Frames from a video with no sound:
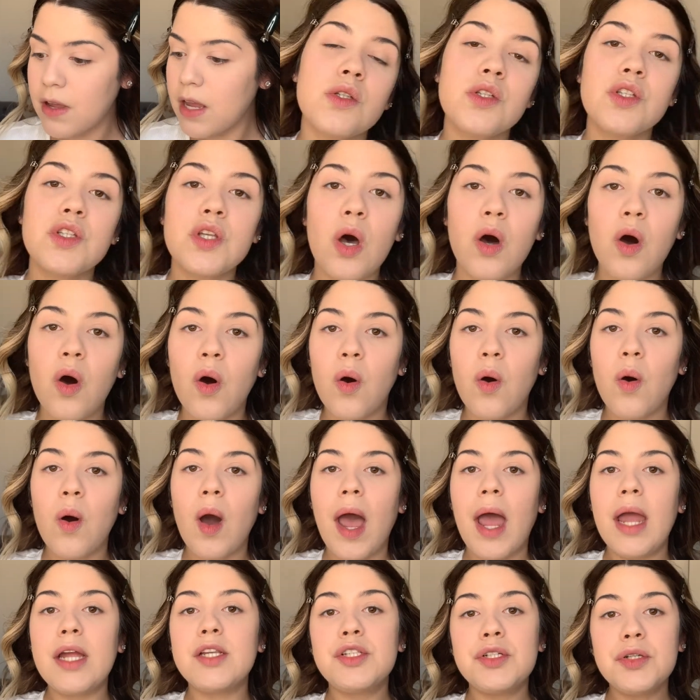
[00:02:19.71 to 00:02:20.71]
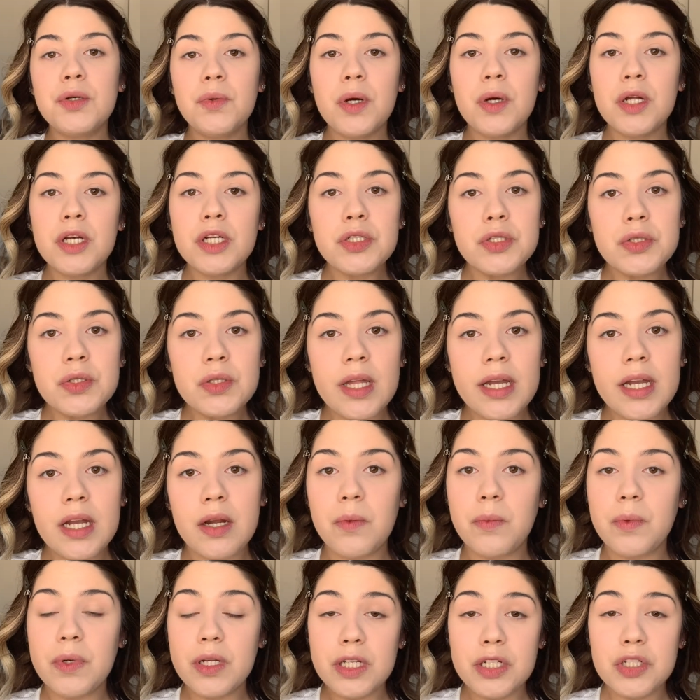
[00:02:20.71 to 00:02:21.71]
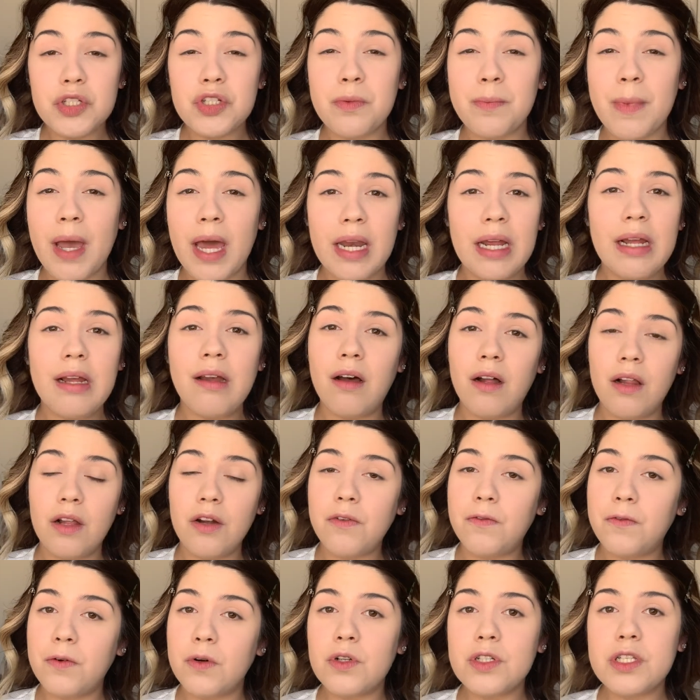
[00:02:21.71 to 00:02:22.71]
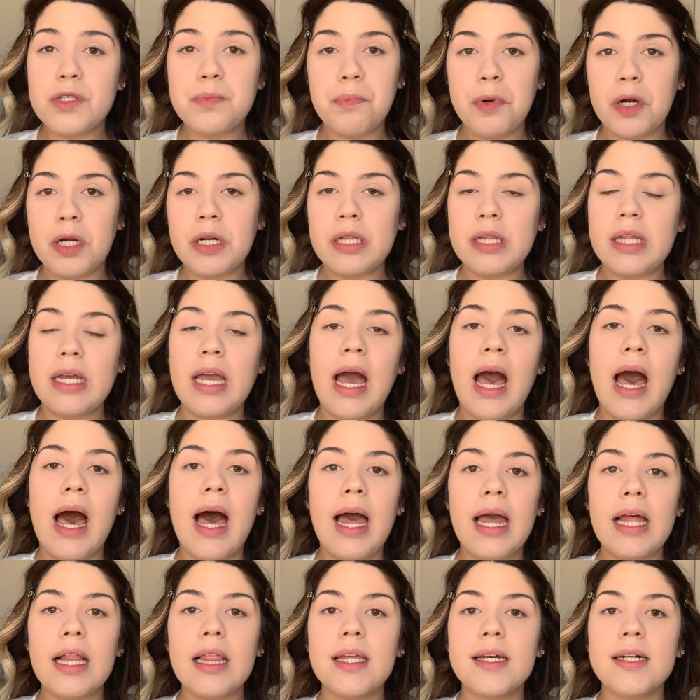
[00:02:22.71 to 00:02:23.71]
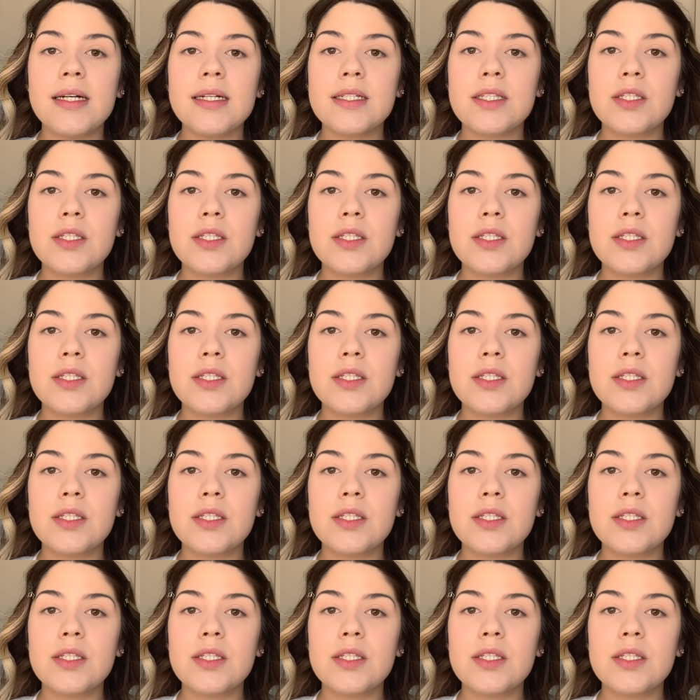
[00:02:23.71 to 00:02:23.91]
So I do want to do like a really dramatic, colorful, sparkly eye look.